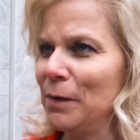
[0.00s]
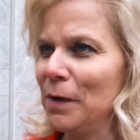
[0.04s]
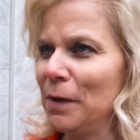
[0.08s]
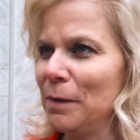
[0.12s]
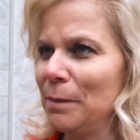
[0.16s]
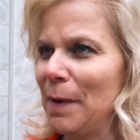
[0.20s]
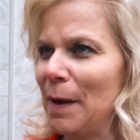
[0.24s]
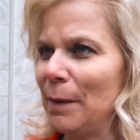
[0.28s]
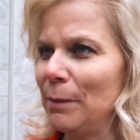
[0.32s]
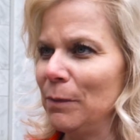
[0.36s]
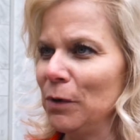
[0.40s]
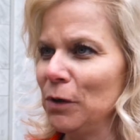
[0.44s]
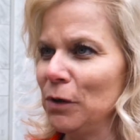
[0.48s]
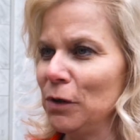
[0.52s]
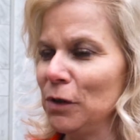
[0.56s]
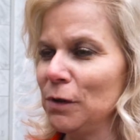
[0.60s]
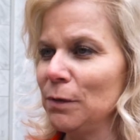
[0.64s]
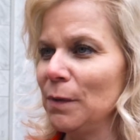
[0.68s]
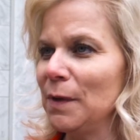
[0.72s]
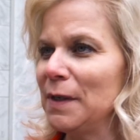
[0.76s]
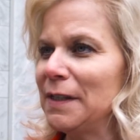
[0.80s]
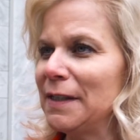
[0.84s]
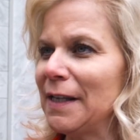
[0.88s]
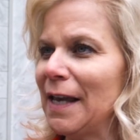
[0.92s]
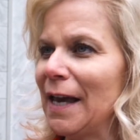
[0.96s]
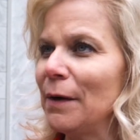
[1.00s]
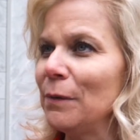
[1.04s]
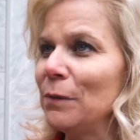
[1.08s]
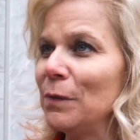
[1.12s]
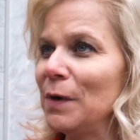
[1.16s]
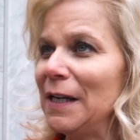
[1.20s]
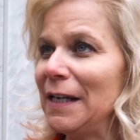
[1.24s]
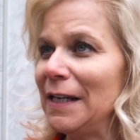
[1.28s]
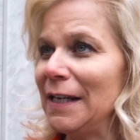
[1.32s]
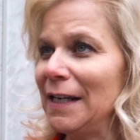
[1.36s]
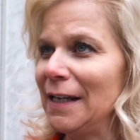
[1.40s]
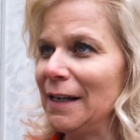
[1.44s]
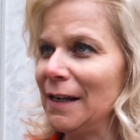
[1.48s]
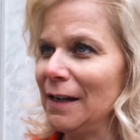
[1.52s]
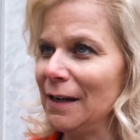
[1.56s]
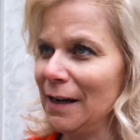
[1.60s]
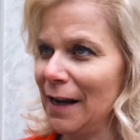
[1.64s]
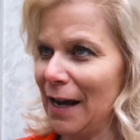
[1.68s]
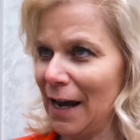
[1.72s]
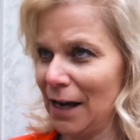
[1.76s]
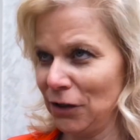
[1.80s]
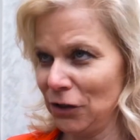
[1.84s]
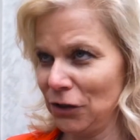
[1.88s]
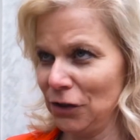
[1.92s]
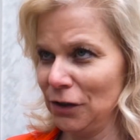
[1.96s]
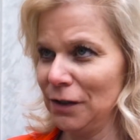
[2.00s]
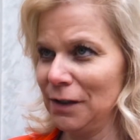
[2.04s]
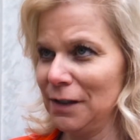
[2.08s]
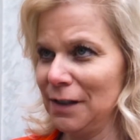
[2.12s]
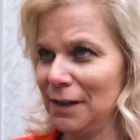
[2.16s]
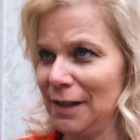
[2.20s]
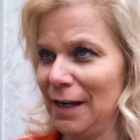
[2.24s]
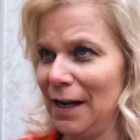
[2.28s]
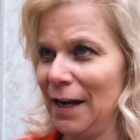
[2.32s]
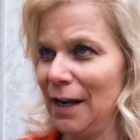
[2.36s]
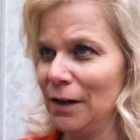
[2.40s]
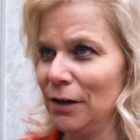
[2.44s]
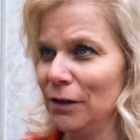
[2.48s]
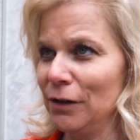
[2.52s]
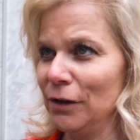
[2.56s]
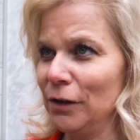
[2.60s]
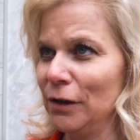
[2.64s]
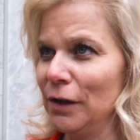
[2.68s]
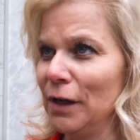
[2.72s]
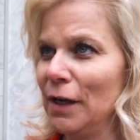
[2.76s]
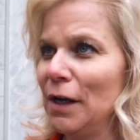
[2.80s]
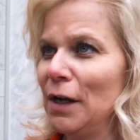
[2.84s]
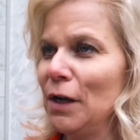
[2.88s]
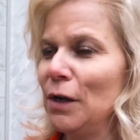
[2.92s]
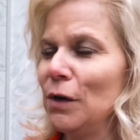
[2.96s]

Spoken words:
with members was that we need a national standard